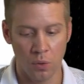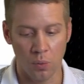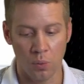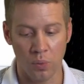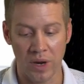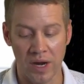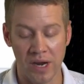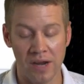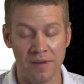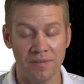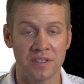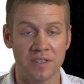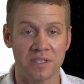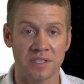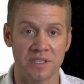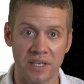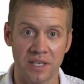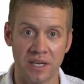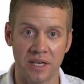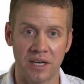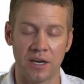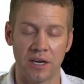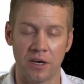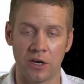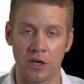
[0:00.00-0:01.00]
We have to
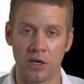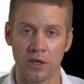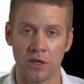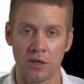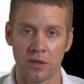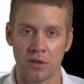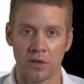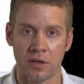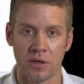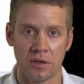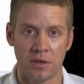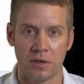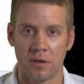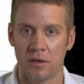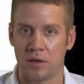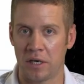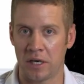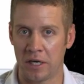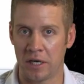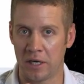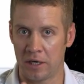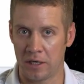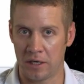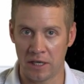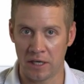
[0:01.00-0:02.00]
sit here
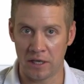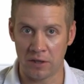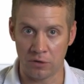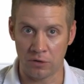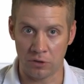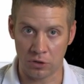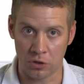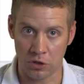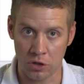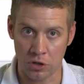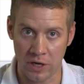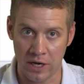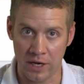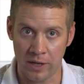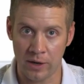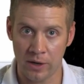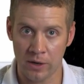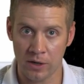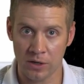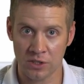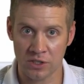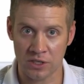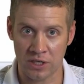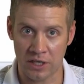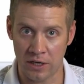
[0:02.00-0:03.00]
and either create it
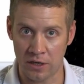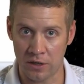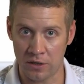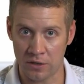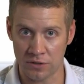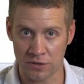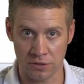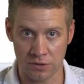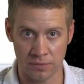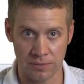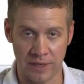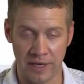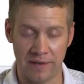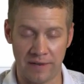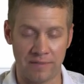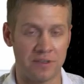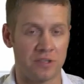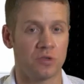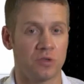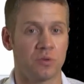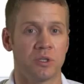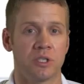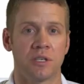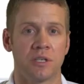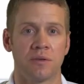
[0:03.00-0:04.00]
ourselves, or we have
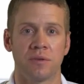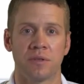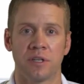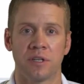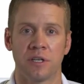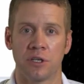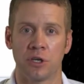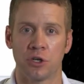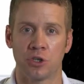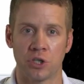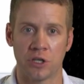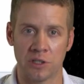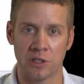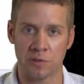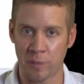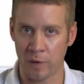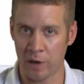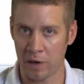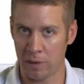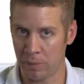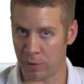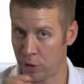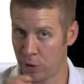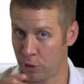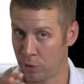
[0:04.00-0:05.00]
to switch everything to
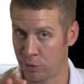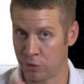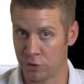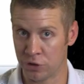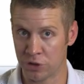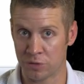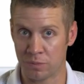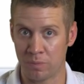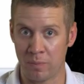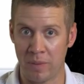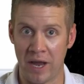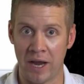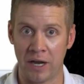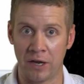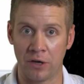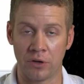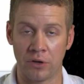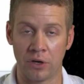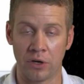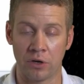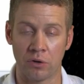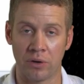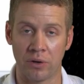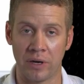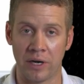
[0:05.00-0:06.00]
transparent mode and just
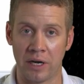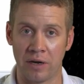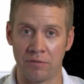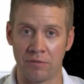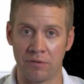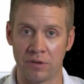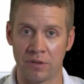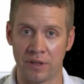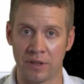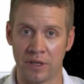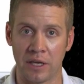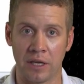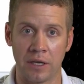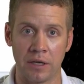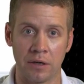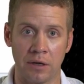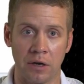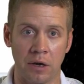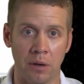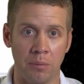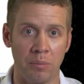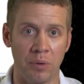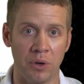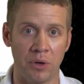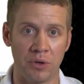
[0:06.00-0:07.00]
manually create everything
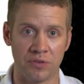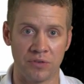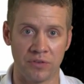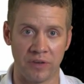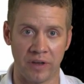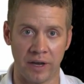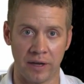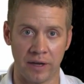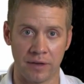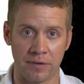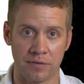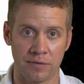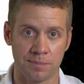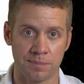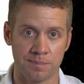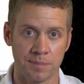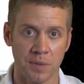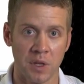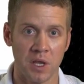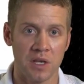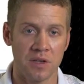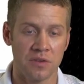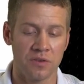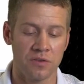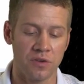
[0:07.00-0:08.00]
on both sides.
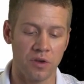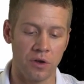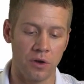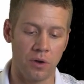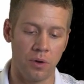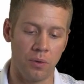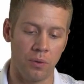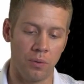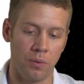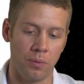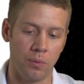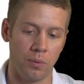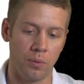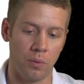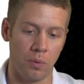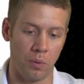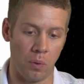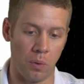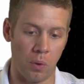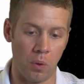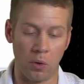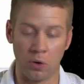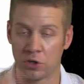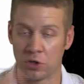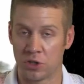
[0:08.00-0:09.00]
So,
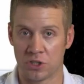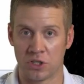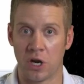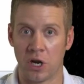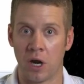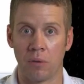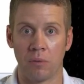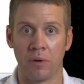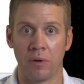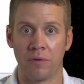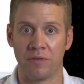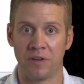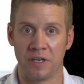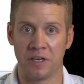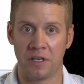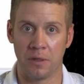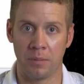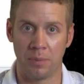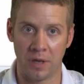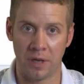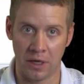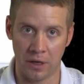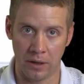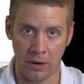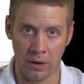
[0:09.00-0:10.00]
or just not run
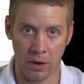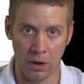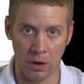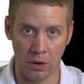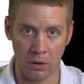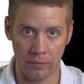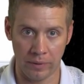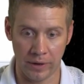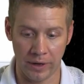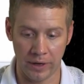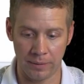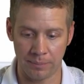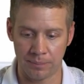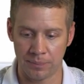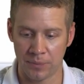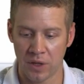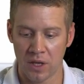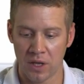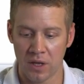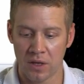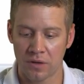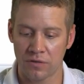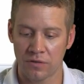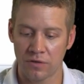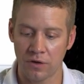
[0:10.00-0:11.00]
VTP at all, right?
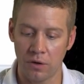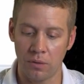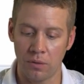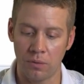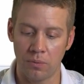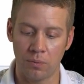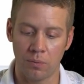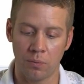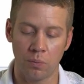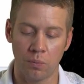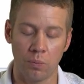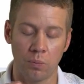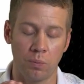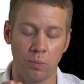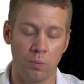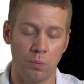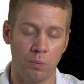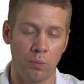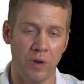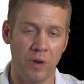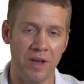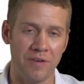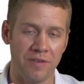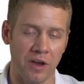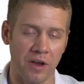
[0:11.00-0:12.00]
So
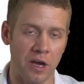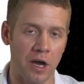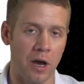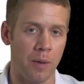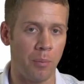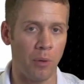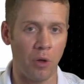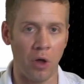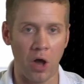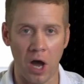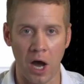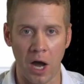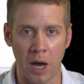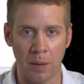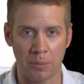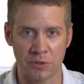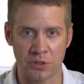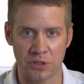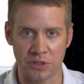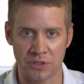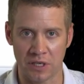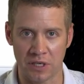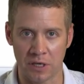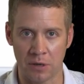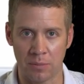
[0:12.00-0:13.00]
we have a couple
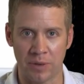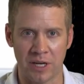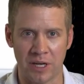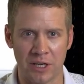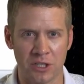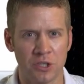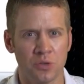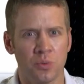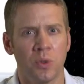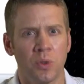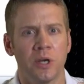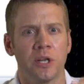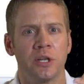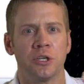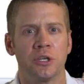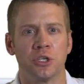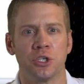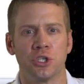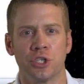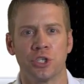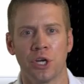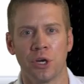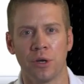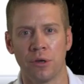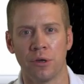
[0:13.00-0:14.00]
options there, but I just wanted to
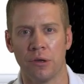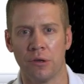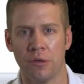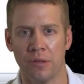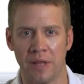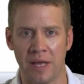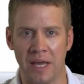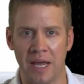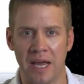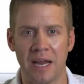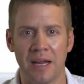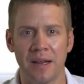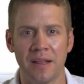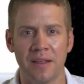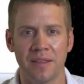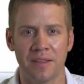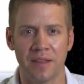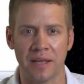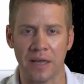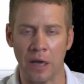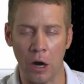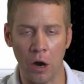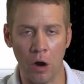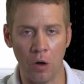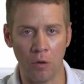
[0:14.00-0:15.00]
show you that
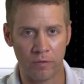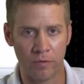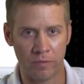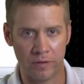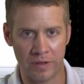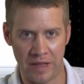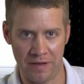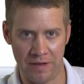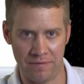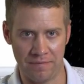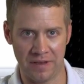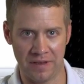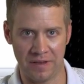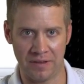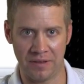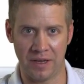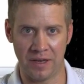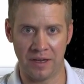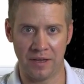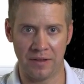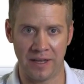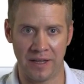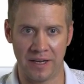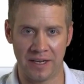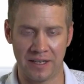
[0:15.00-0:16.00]
anything over that
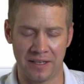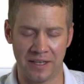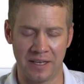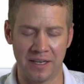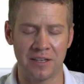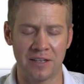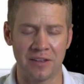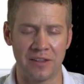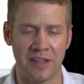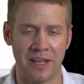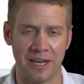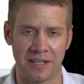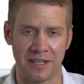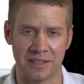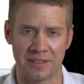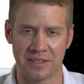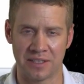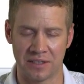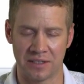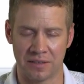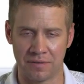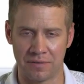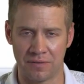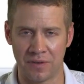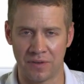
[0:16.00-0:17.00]
VLAN, that into that
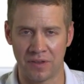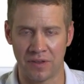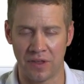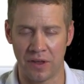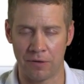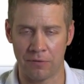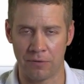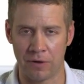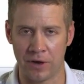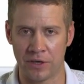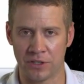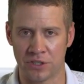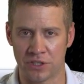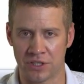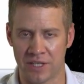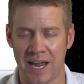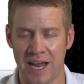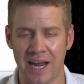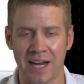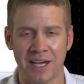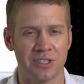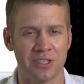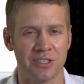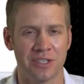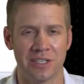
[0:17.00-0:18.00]
extended VLAN range, is
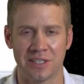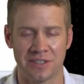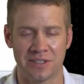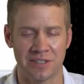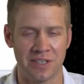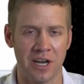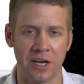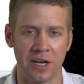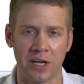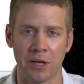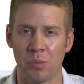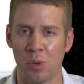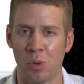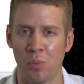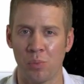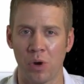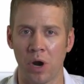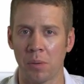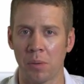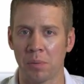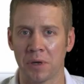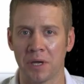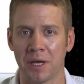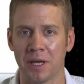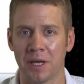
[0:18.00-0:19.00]
actually, it's not going to be
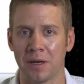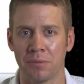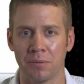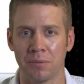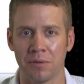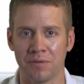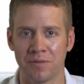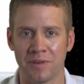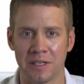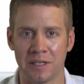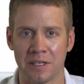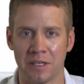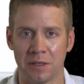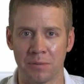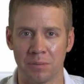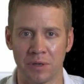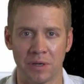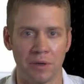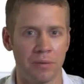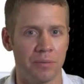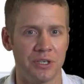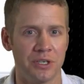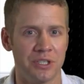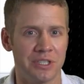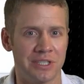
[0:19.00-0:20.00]
propagated with
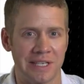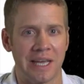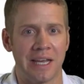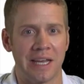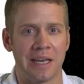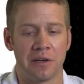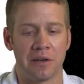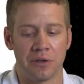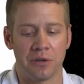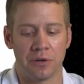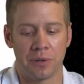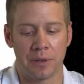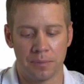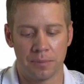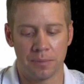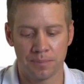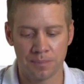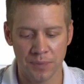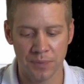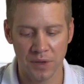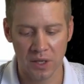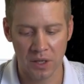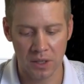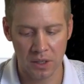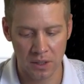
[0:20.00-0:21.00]
VTP. We just can't do it.
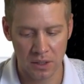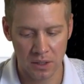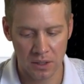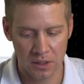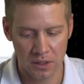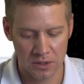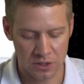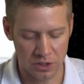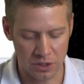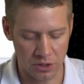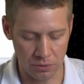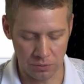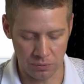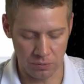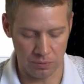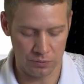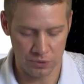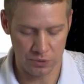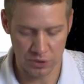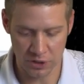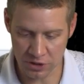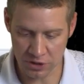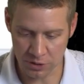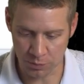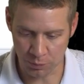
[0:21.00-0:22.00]
So
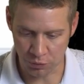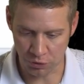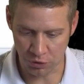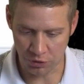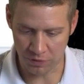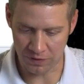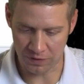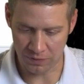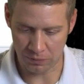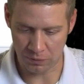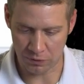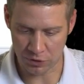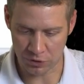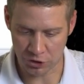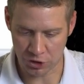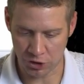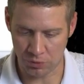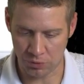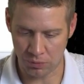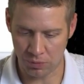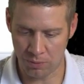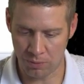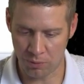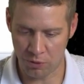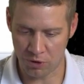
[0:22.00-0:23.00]
just to prove it, we'll
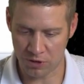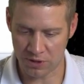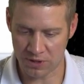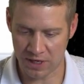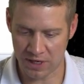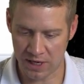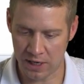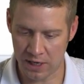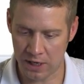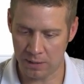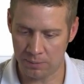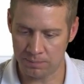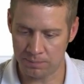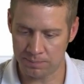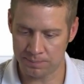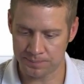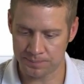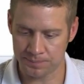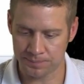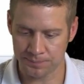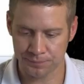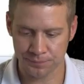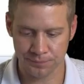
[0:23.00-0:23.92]
show one more time.